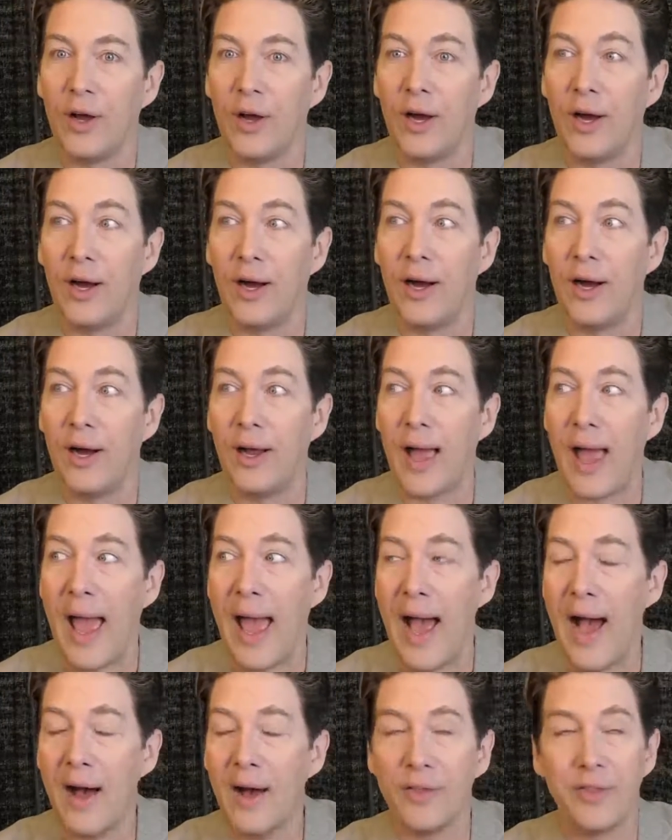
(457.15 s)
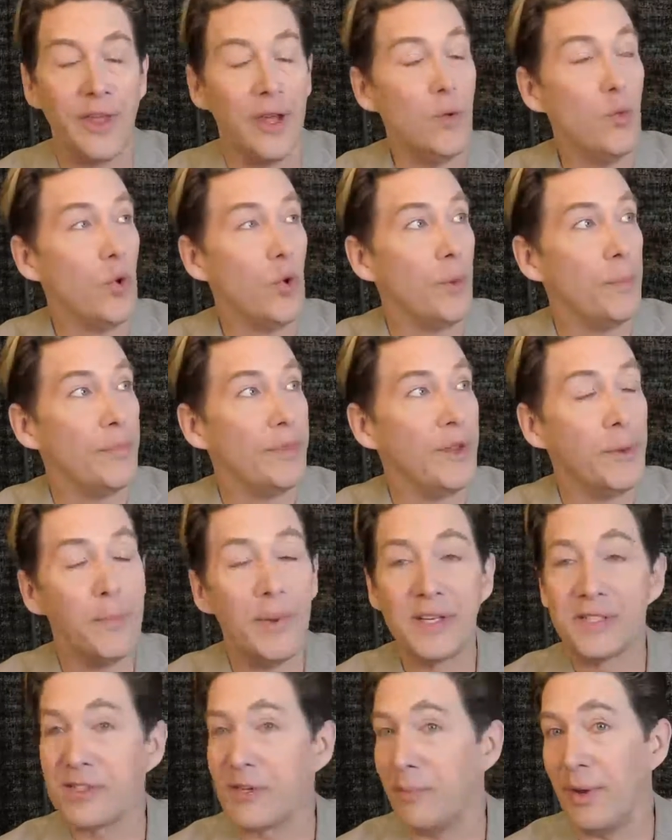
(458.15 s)
there
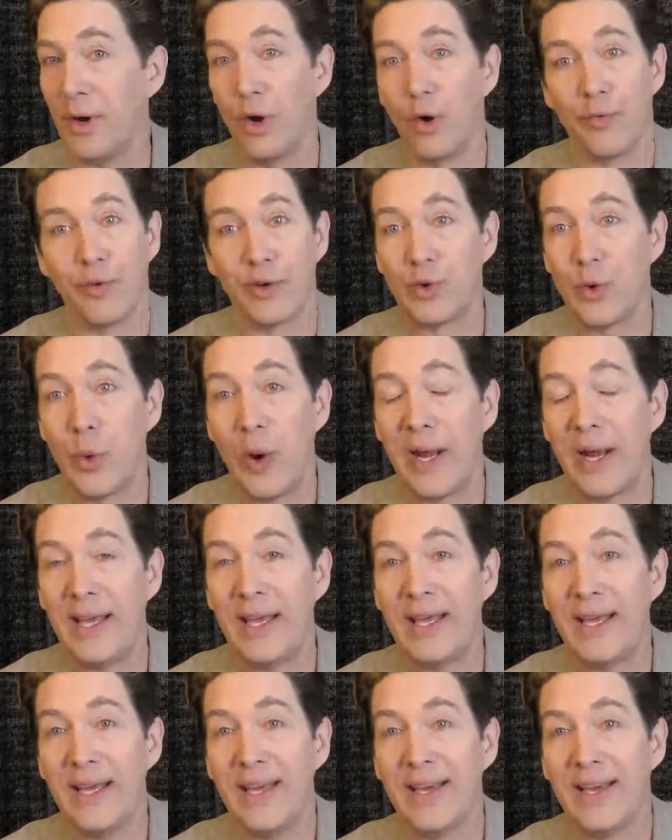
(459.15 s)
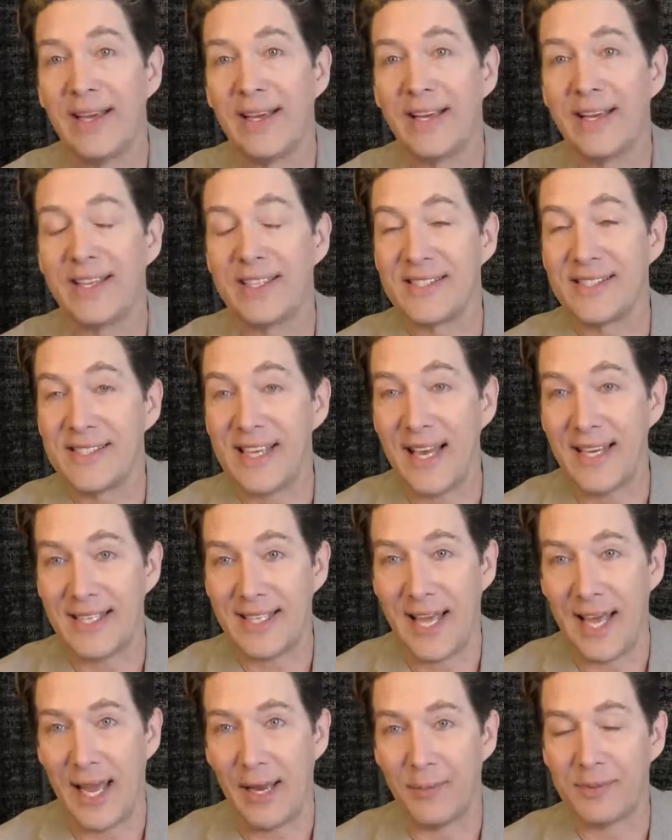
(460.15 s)
must have been over 20 cassette
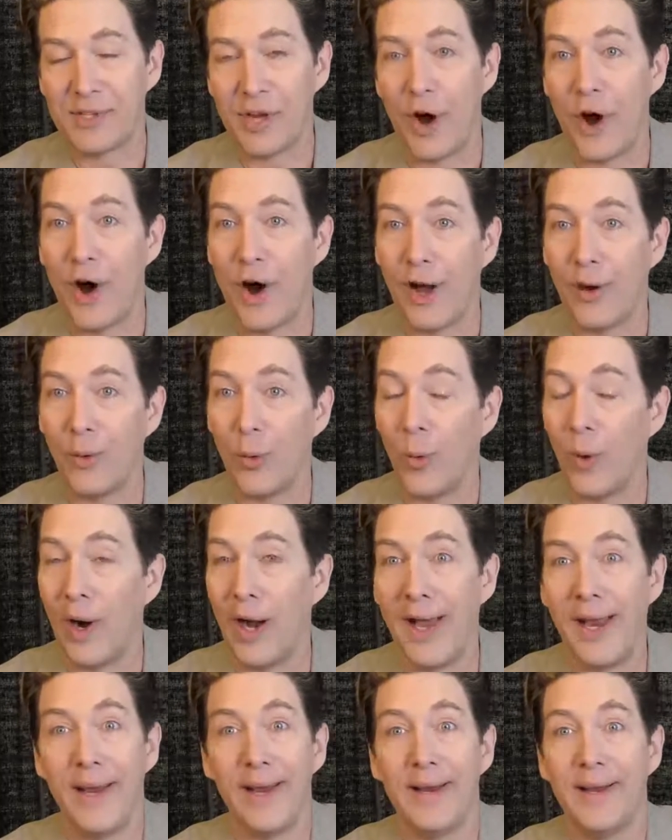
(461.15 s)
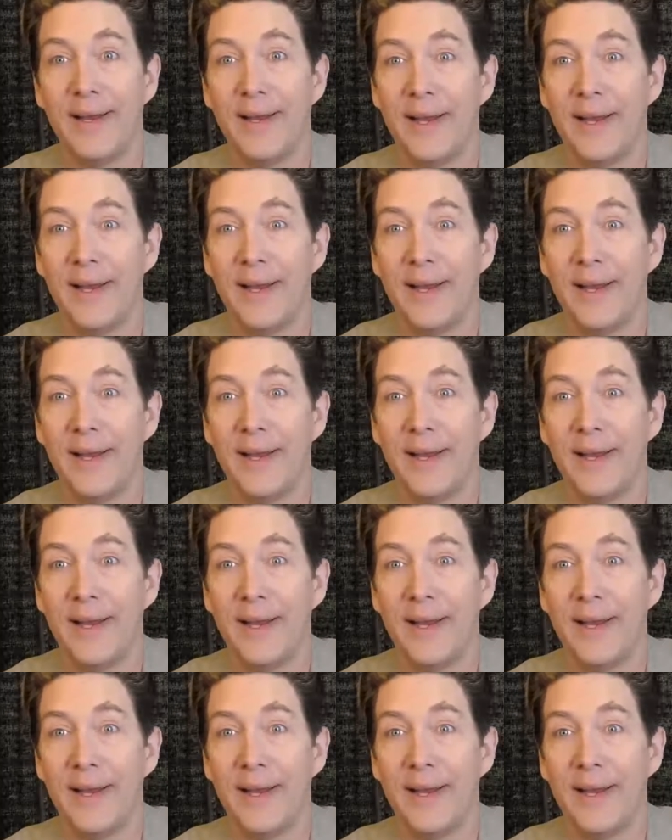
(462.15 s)
tapes on what?